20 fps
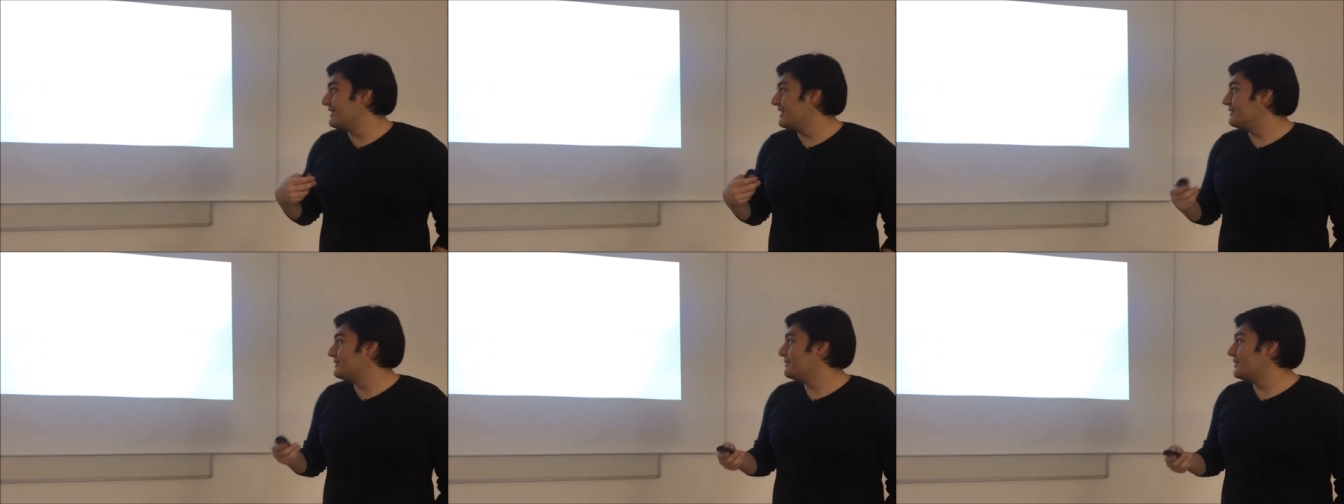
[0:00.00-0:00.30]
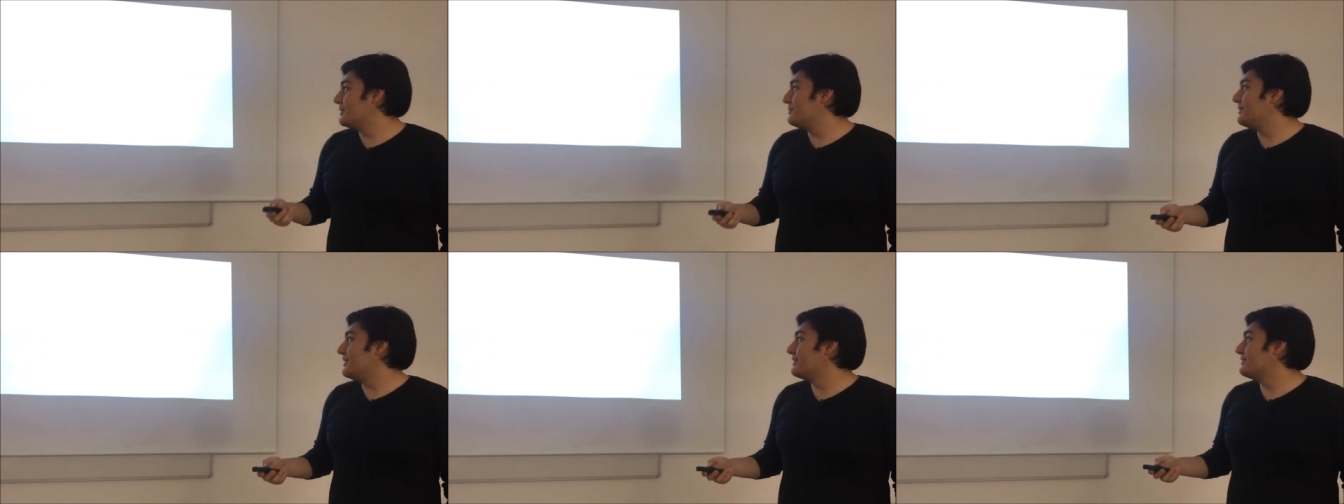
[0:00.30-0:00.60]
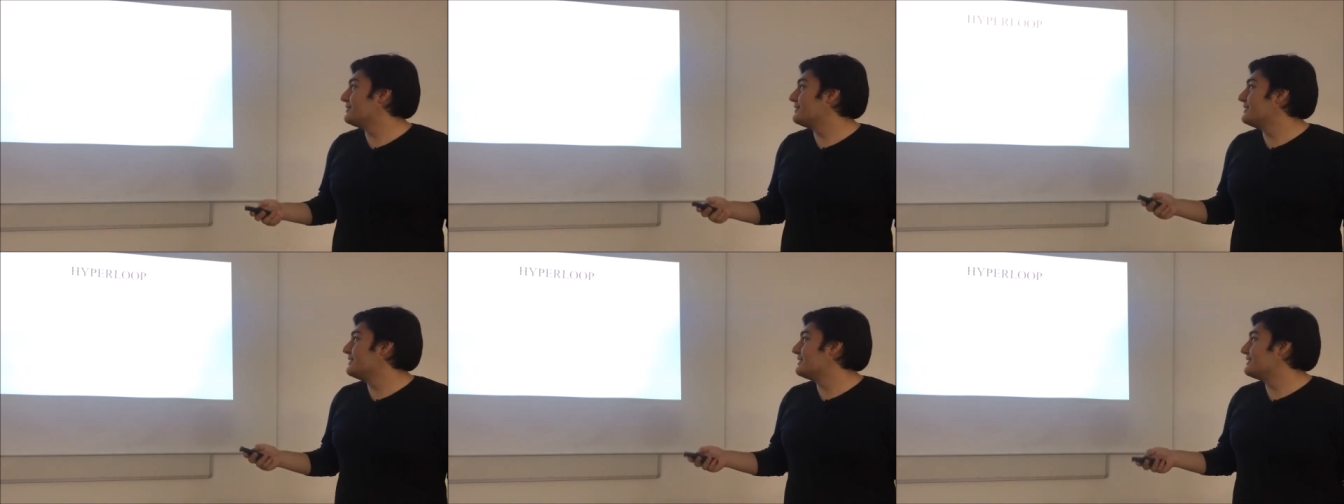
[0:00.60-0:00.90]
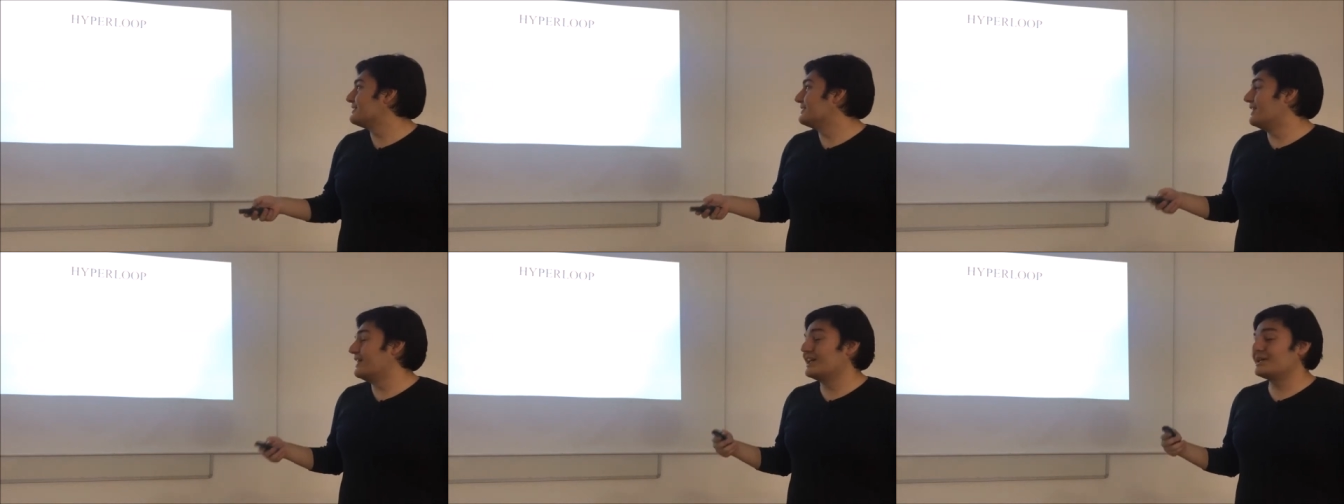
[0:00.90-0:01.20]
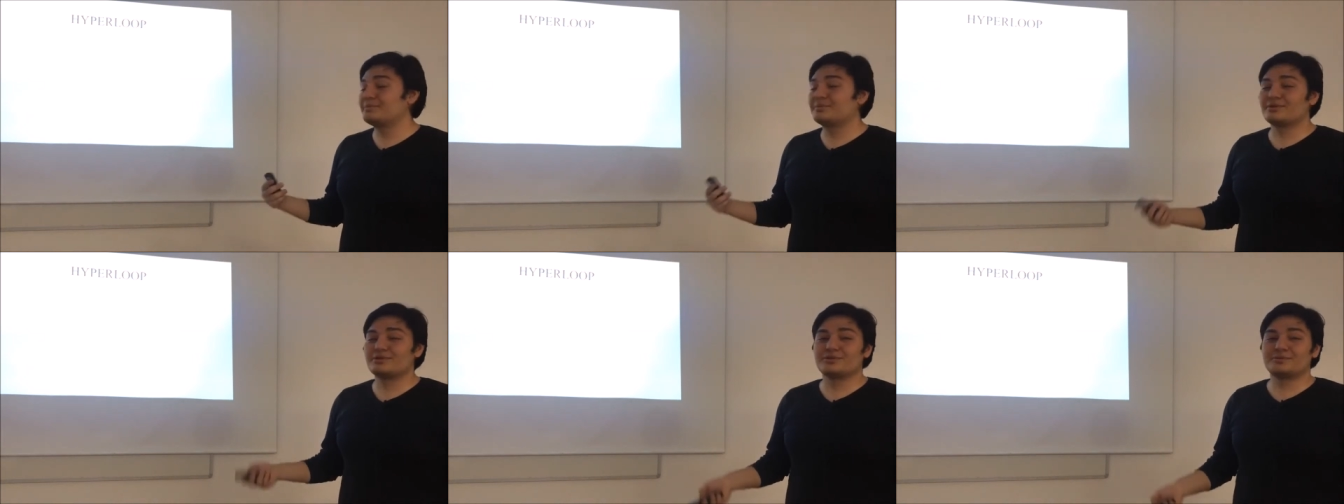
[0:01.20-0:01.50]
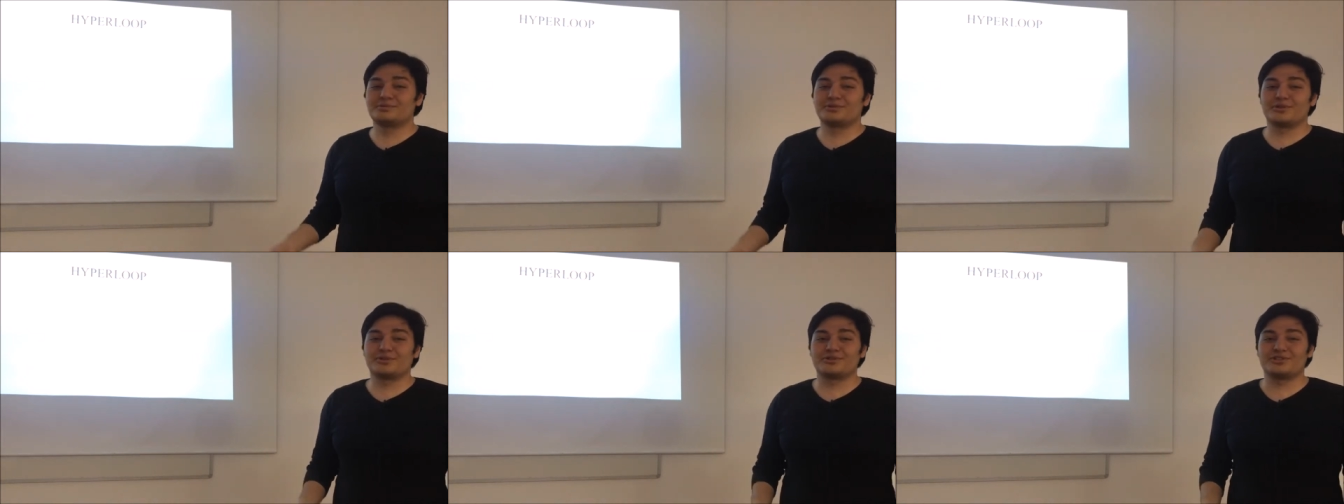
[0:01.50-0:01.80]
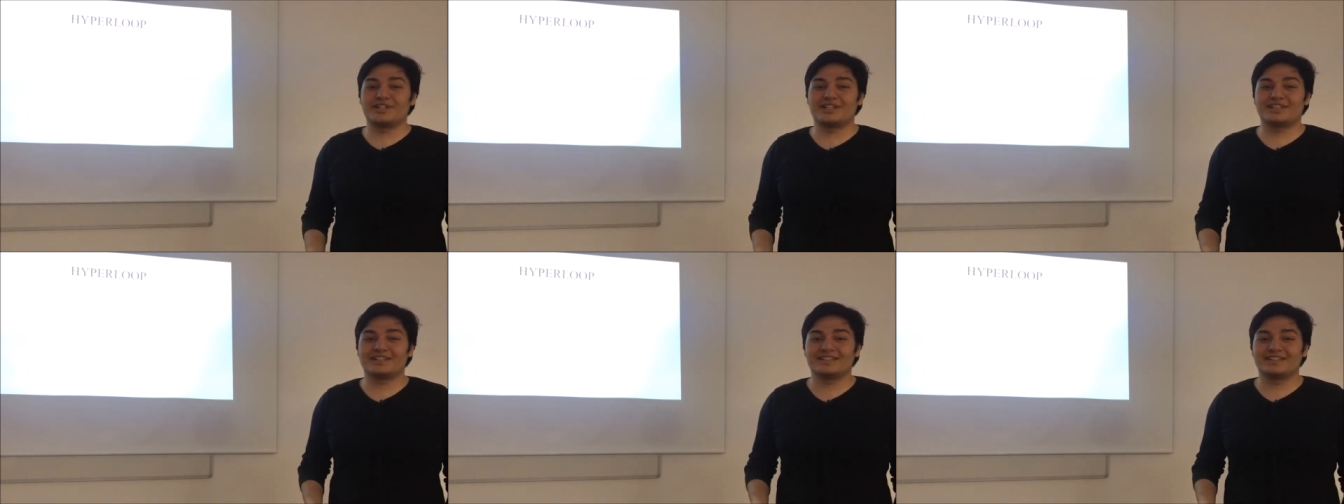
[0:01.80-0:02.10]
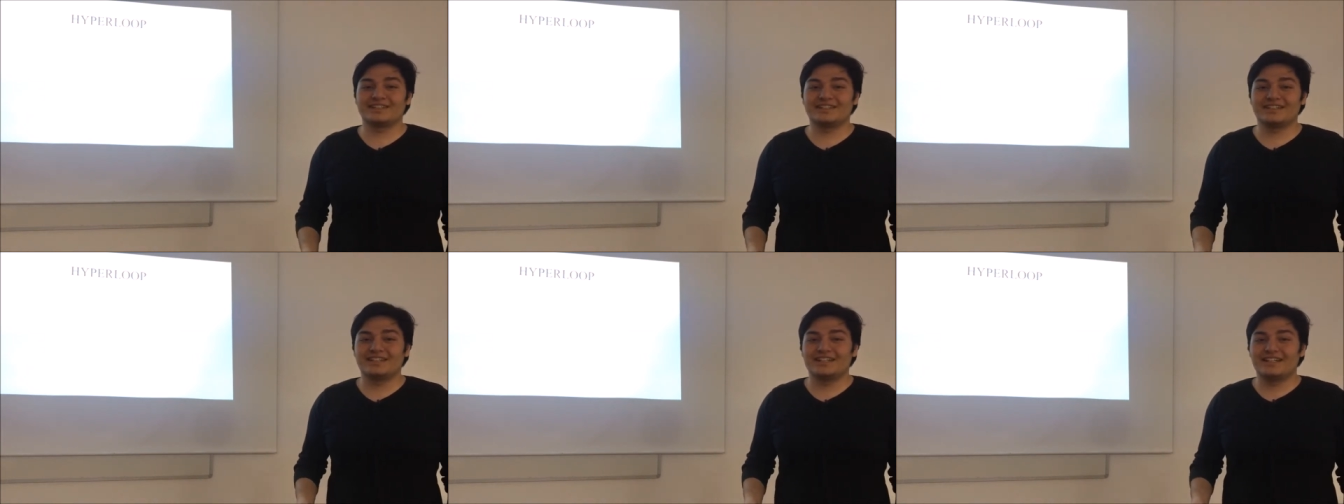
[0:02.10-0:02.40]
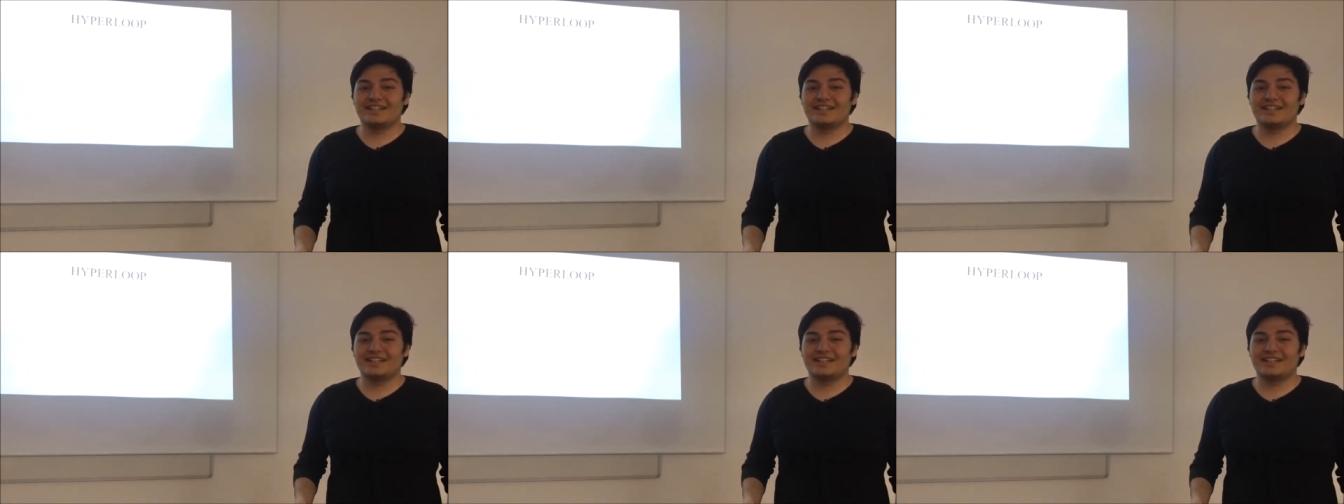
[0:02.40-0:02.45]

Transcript: tell you about the Hyperloop project,